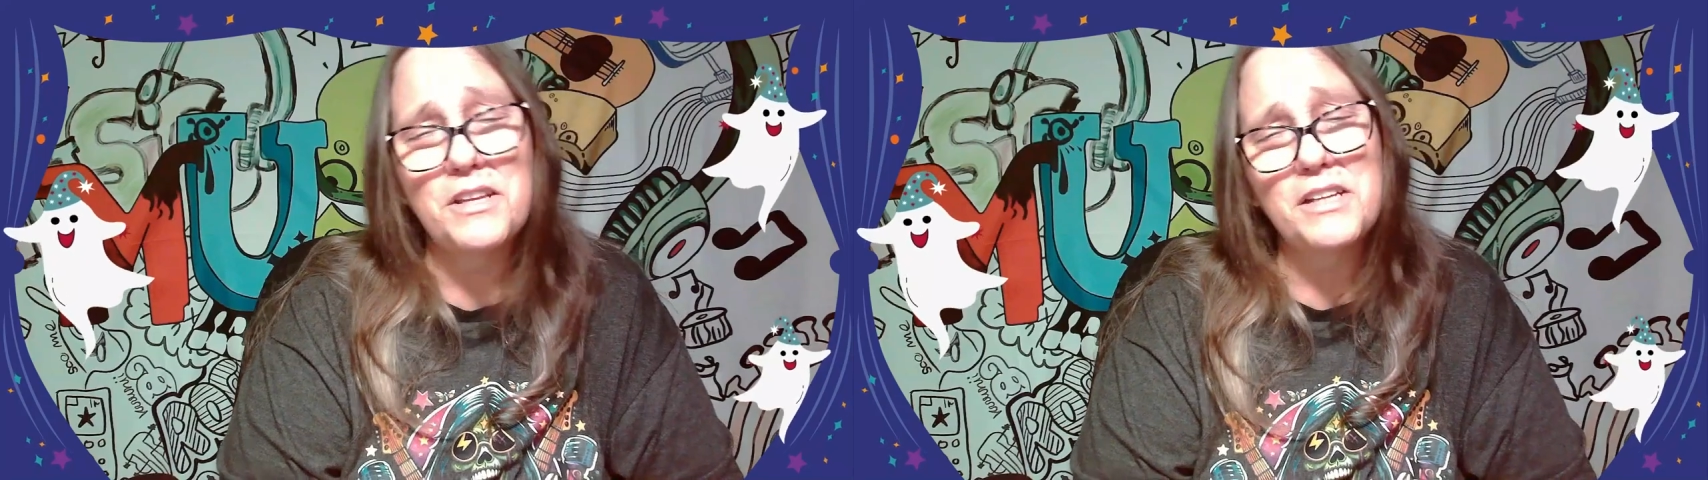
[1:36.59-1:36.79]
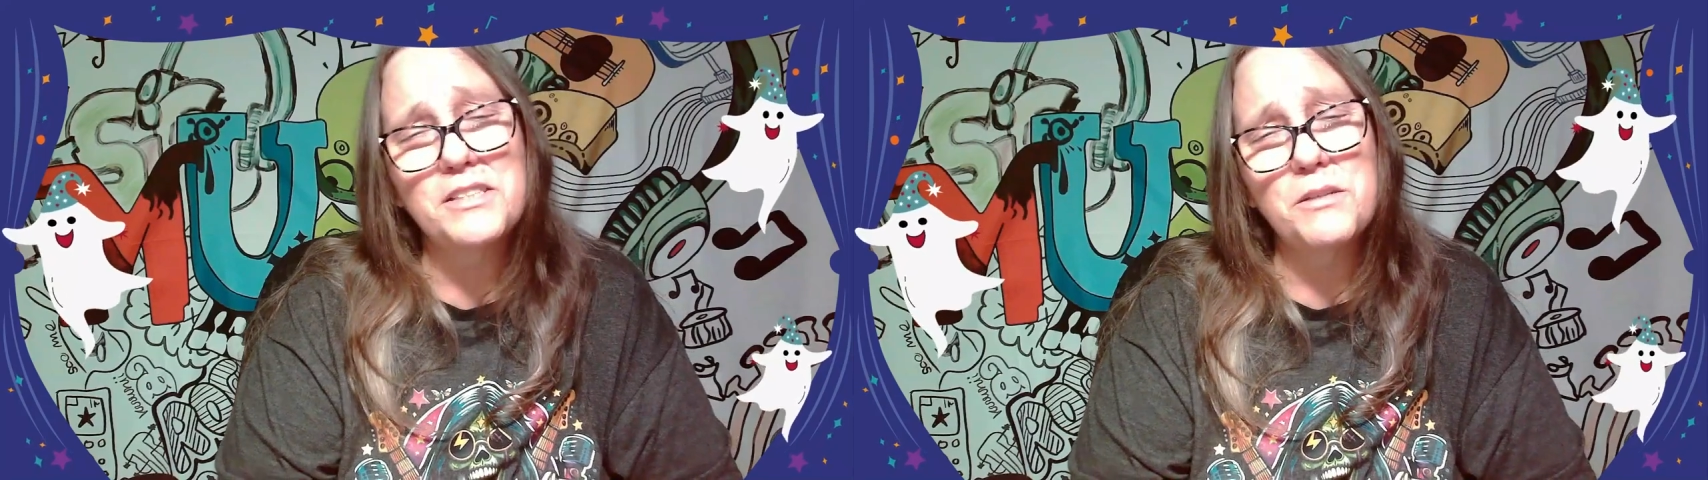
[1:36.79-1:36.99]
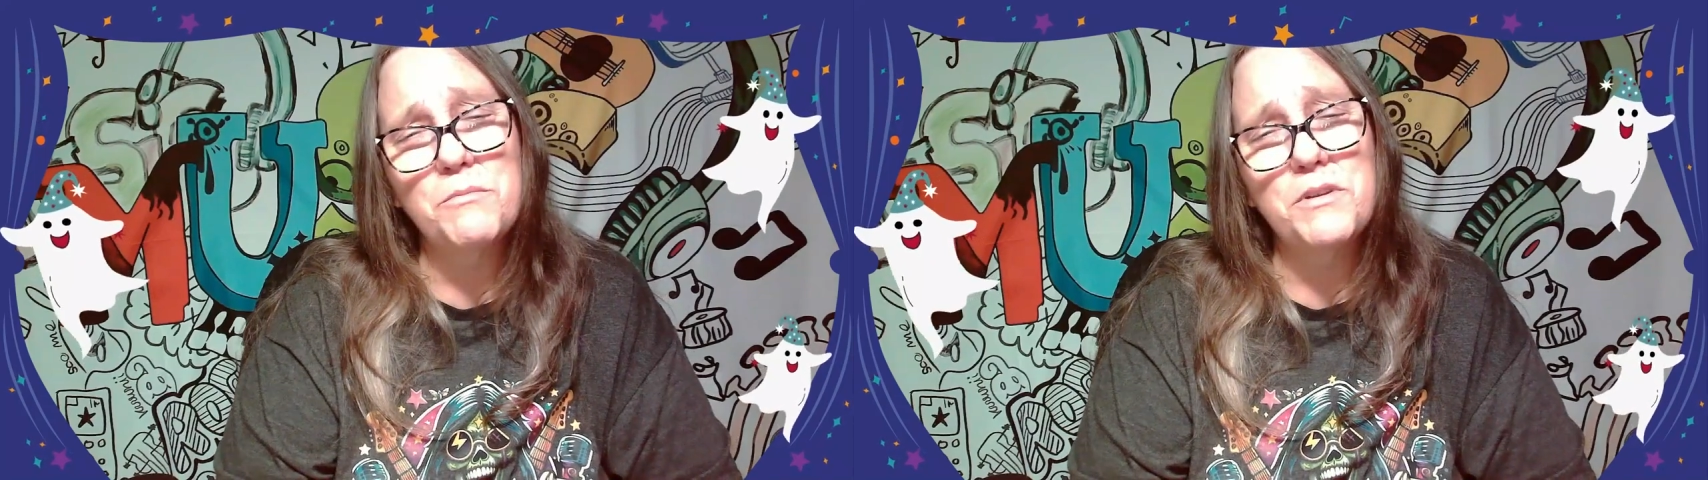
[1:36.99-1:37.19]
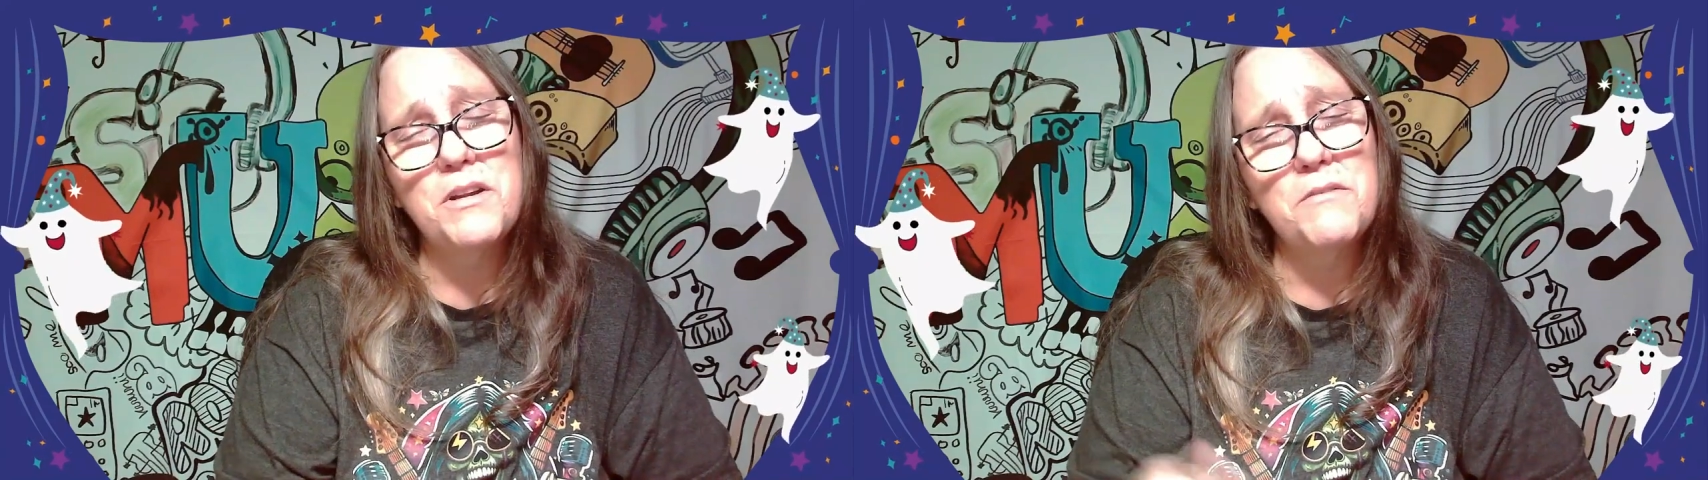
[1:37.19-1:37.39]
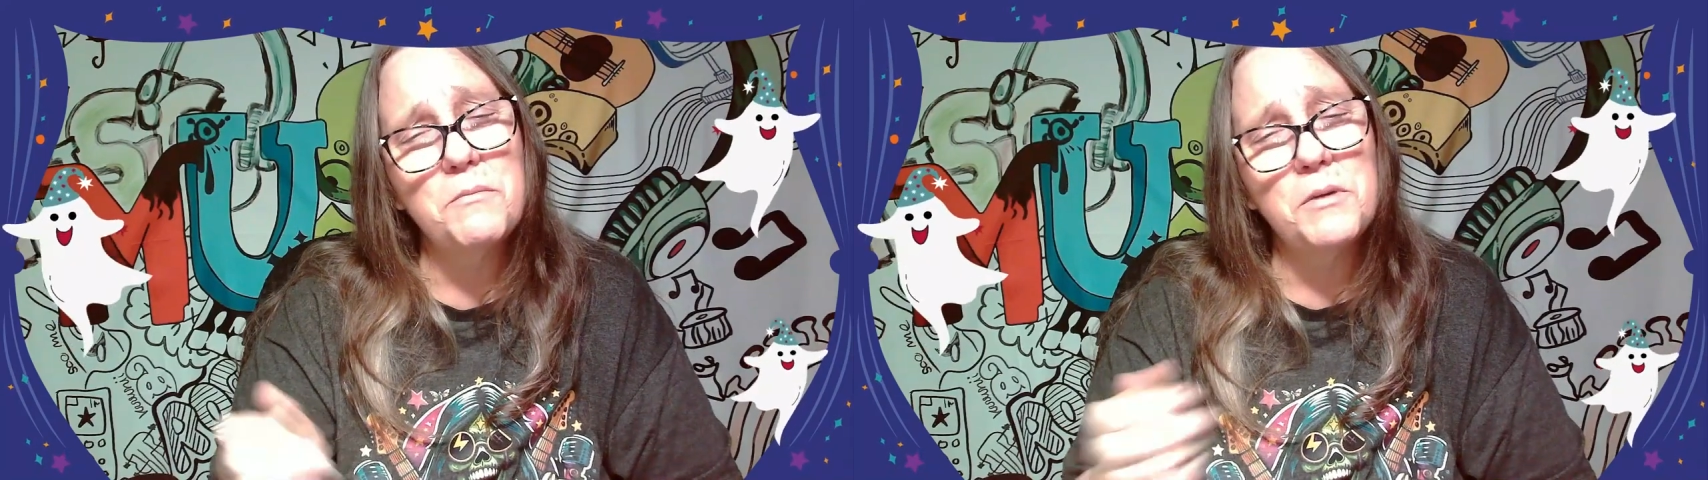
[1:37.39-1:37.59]
They get
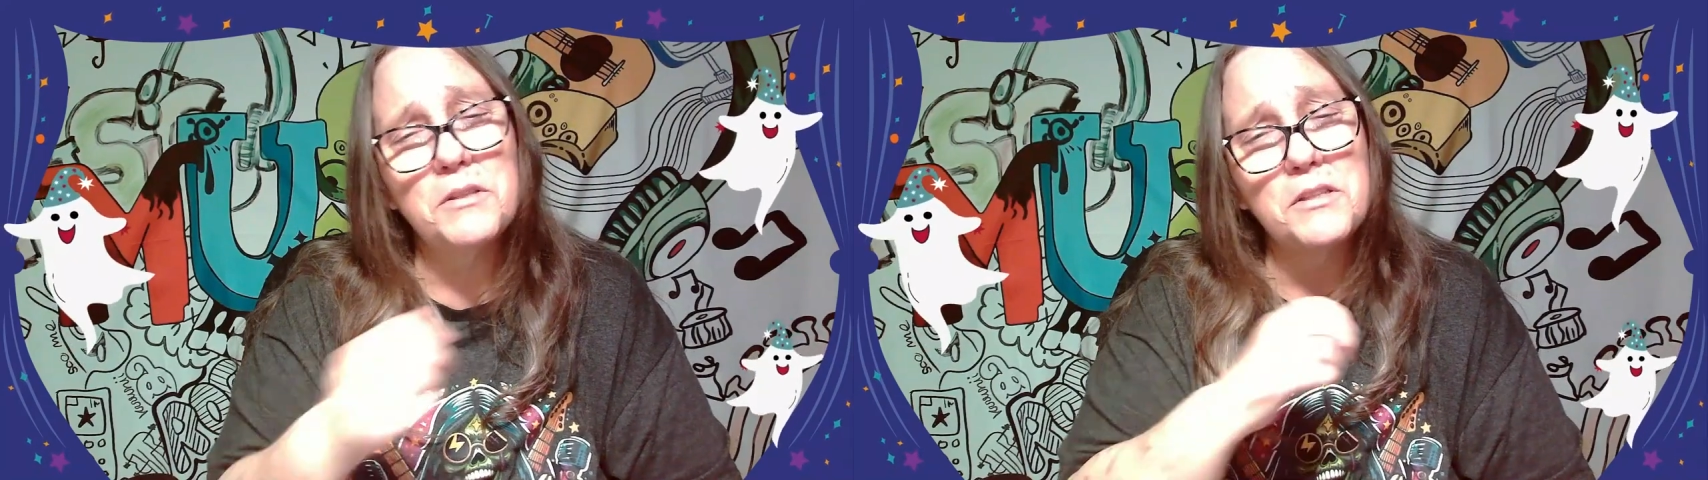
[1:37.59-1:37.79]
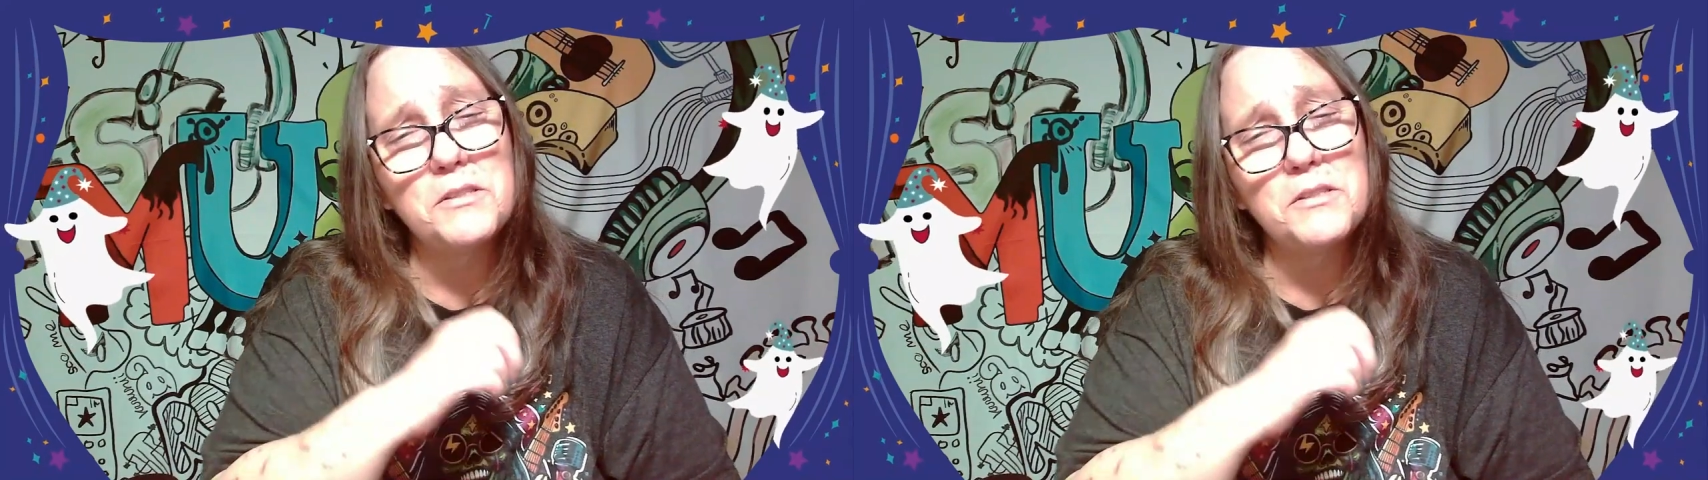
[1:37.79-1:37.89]
something every month.